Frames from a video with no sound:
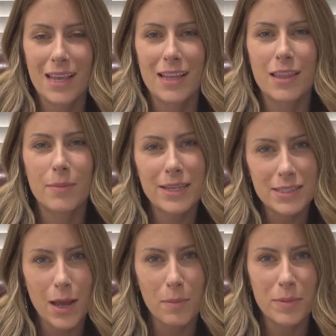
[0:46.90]
The best
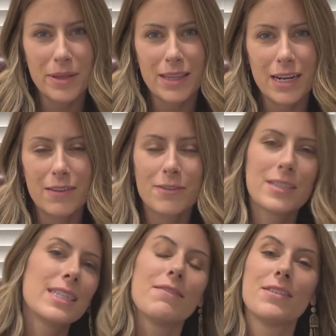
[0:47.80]
compliment that I've
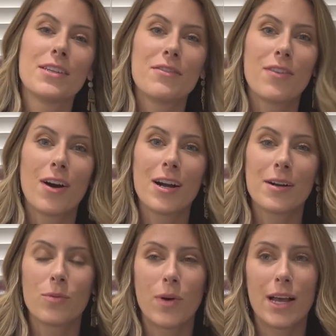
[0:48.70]
received so
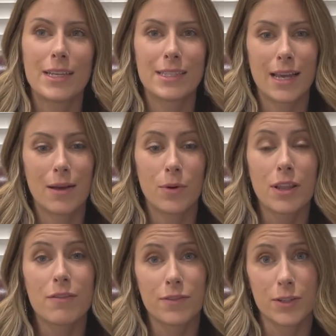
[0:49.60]
far was uh, one of
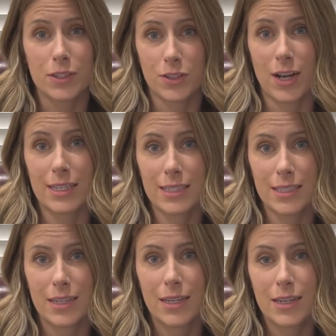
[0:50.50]
the first trust
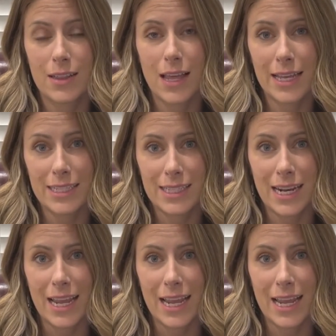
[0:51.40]
clients that I